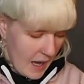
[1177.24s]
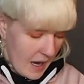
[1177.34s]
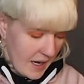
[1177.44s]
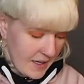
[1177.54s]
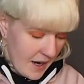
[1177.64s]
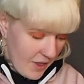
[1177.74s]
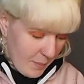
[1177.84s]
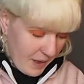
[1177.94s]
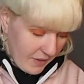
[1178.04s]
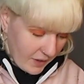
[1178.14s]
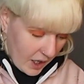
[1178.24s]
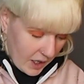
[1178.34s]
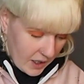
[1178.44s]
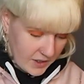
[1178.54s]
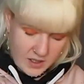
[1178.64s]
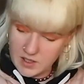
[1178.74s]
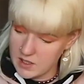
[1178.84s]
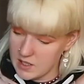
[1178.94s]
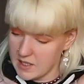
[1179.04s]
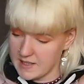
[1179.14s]
another bit of card
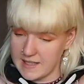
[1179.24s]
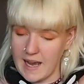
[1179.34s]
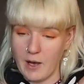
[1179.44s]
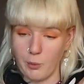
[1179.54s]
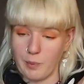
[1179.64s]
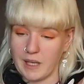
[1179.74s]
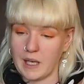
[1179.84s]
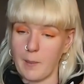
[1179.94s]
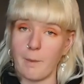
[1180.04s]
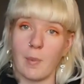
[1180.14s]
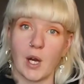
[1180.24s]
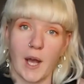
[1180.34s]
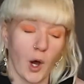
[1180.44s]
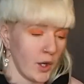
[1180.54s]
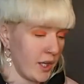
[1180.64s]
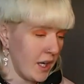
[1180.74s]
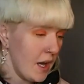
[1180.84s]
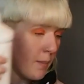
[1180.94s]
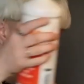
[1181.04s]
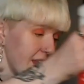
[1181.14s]
to help me put it on.
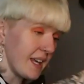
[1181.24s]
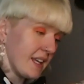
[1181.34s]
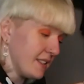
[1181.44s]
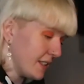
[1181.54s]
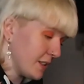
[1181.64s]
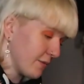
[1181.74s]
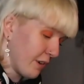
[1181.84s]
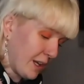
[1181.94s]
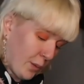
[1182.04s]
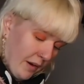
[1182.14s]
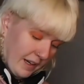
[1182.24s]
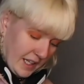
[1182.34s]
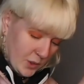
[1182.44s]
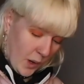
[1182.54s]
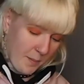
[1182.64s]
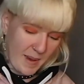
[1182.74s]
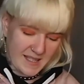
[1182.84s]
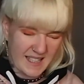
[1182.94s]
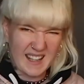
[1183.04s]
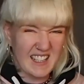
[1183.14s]
But this is really where it gets quite
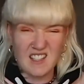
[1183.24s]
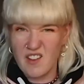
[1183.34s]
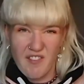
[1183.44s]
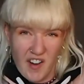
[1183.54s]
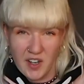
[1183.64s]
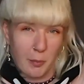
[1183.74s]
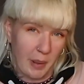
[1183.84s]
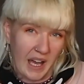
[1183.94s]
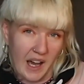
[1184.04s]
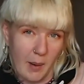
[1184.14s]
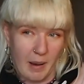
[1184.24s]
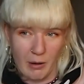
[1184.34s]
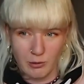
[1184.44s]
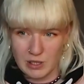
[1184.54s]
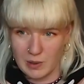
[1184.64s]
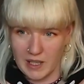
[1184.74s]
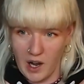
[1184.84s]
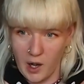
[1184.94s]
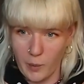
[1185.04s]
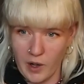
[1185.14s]
messy, and that's the fun bit about doing
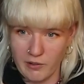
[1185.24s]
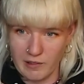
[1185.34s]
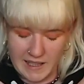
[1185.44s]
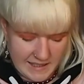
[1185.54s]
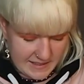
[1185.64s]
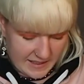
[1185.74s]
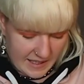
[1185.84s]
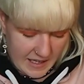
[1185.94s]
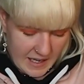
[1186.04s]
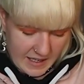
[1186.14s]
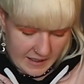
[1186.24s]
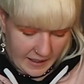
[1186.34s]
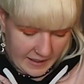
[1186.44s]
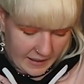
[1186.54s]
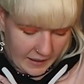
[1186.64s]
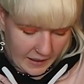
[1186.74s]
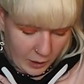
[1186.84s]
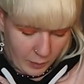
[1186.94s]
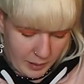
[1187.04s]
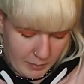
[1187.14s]
artwork, really, isn't it? Getting a
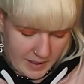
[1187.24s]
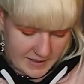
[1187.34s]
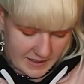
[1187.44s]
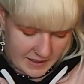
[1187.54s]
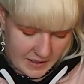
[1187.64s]
little bit messy.